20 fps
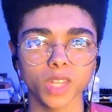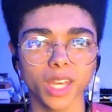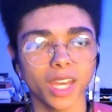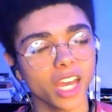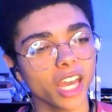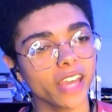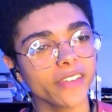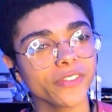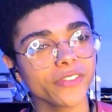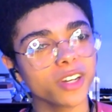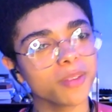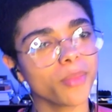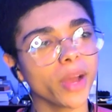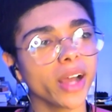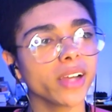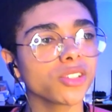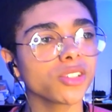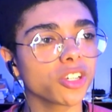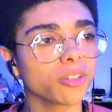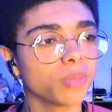If I'm
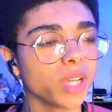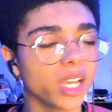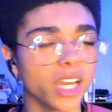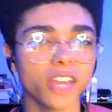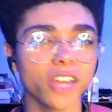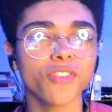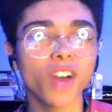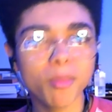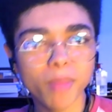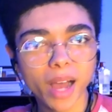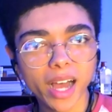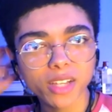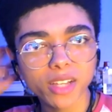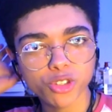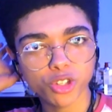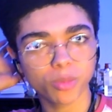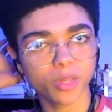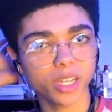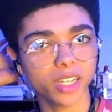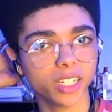
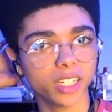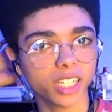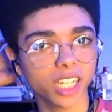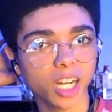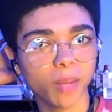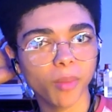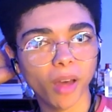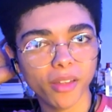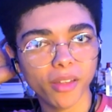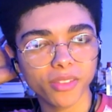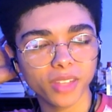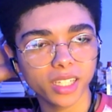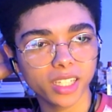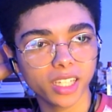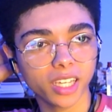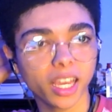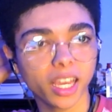masturbating and I'm not thinking,